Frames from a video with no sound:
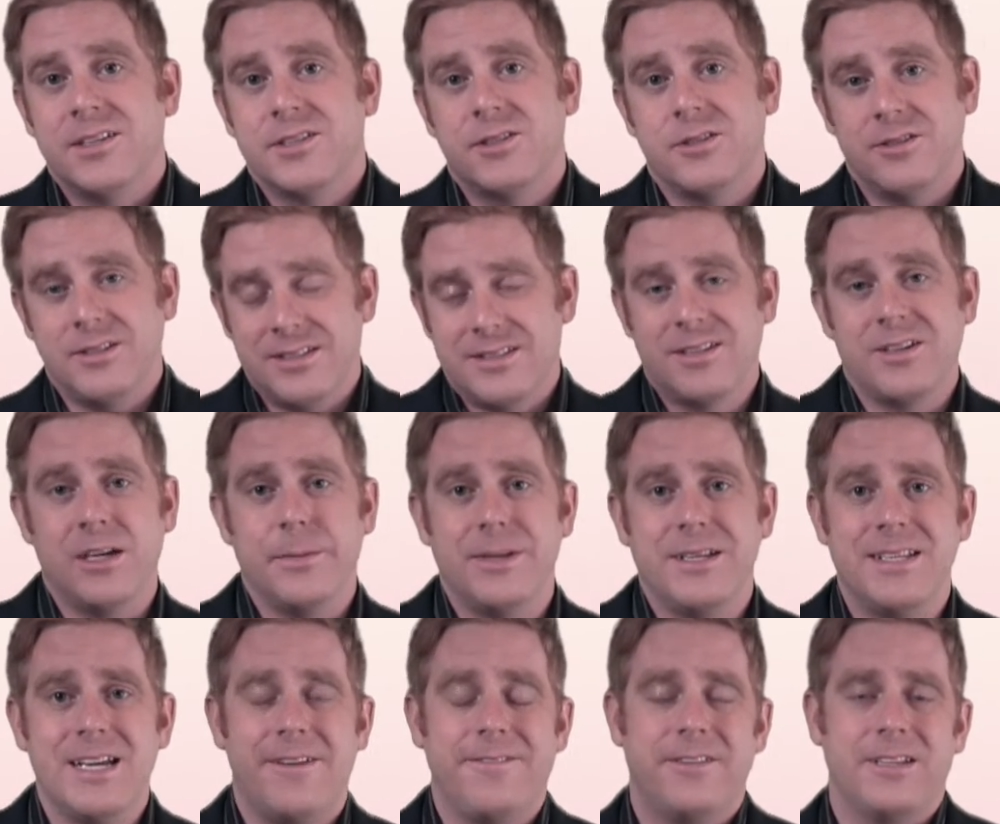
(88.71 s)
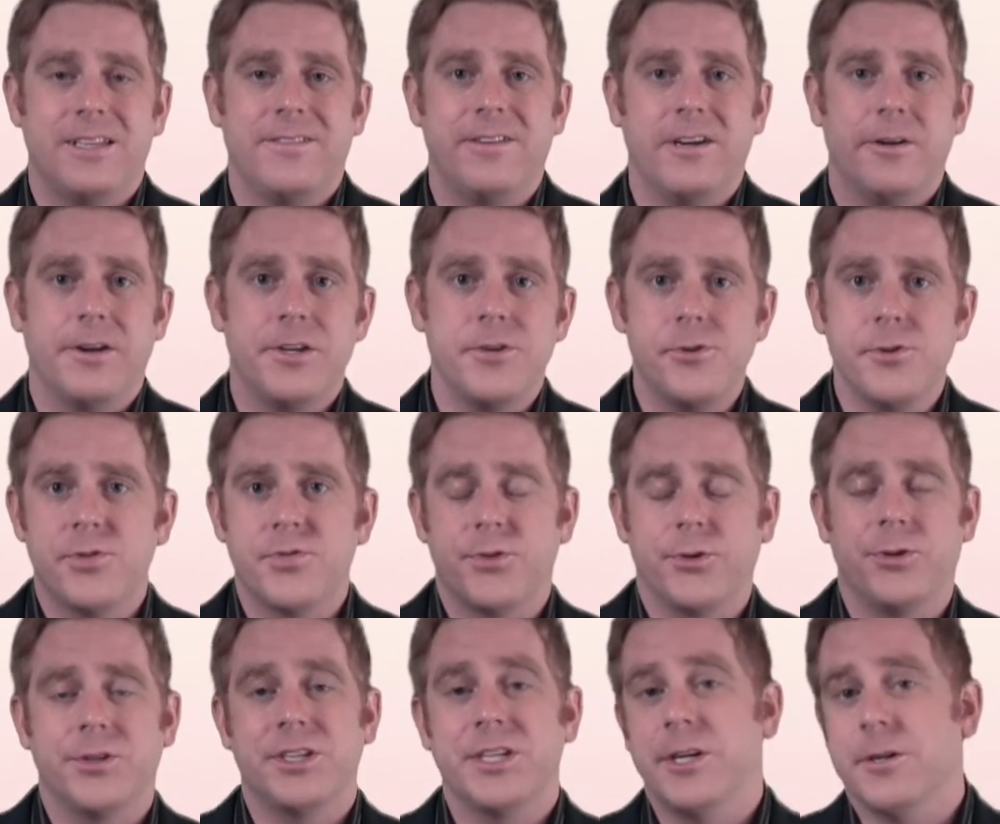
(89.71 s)
so it's going to be definitely very
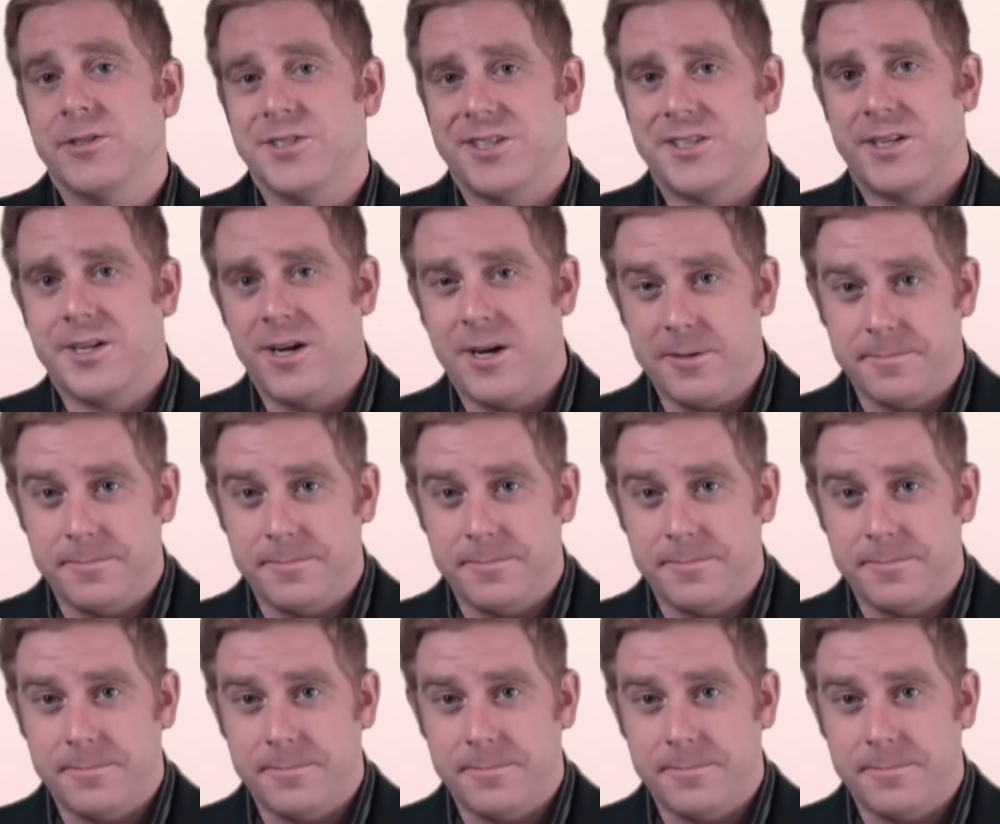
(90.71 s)
useful in years to